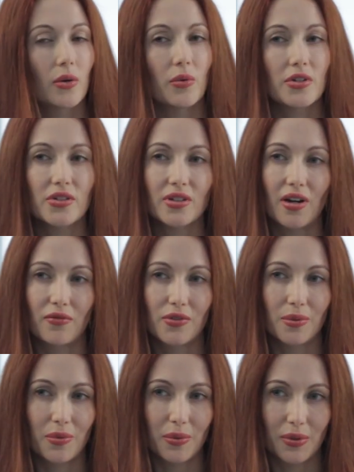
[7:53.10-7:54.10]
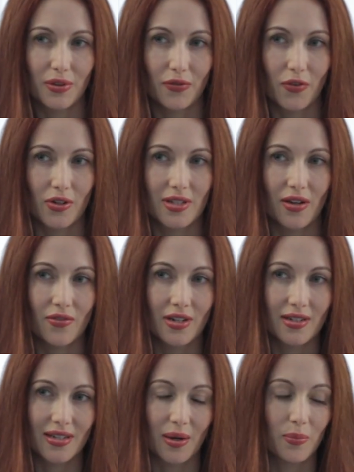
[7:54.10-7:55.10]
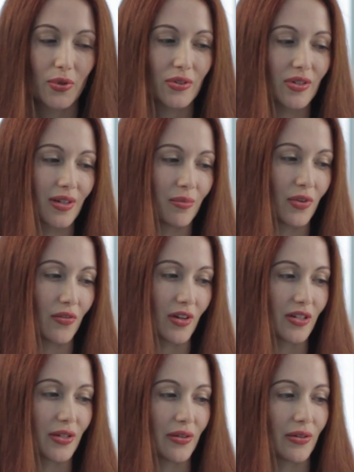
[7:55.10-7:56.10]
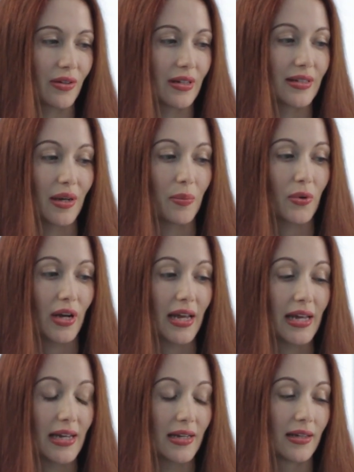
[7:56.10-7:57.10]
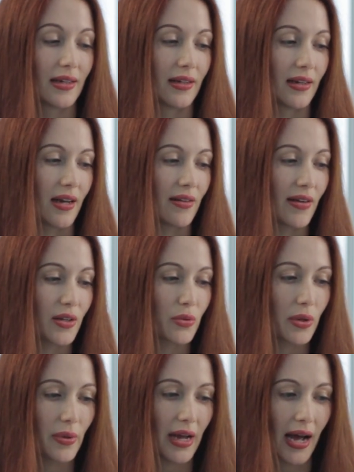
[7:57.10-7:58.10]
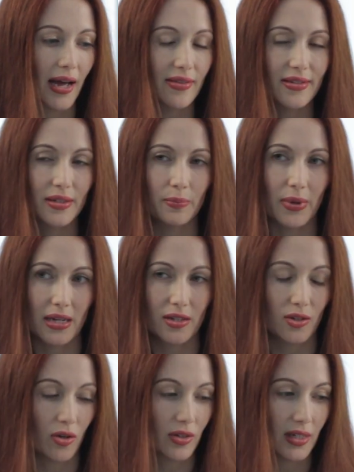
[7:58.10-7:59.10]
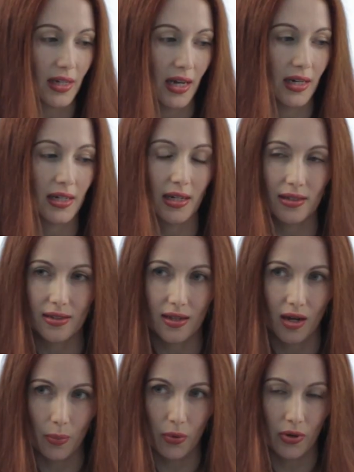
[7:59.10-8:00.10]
Once you're comfortable with the first 7 examples, you can move on to example 8, and that's where we add some bass notes again against the upper